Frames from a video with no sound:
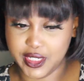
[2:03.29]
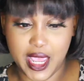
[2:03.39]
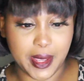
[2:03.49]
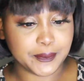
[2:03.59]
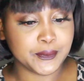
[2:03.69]

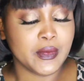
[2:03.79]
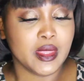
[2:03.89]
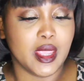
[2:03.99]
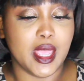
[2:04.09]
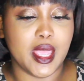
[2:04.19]
Okay.
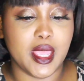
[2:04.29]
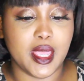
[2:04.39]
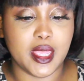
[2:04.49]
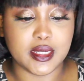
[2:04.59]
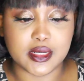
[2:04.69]

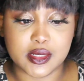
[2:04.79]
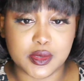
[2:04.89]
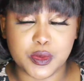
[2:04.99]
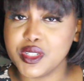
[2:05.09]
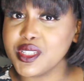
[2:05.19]
And
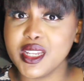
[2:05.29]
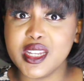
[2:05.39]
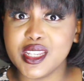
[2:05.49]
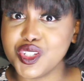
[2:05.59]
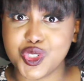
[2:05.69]
we're just going
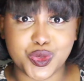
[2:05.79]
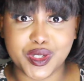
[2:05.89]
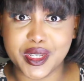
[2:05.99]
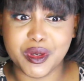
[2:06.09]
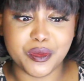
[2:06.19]
to
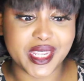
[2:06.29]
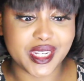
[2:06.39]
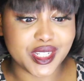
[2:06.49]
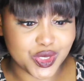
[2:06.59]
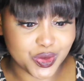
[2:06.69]
enjoy what we can
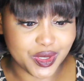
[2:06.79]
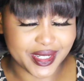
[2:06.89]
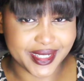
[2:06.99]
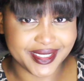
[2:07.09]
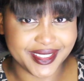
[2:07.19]

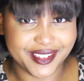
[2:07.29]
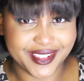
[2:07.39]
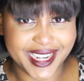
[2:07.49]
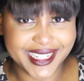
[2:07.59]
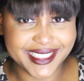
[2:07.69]
enjoy. All
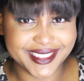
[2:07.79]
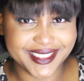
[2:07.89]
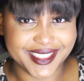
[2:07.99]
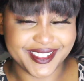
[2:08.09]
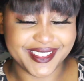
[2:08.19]
right?
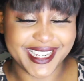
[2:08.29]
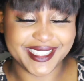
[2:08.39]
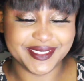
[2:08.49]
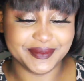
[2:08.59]
All right.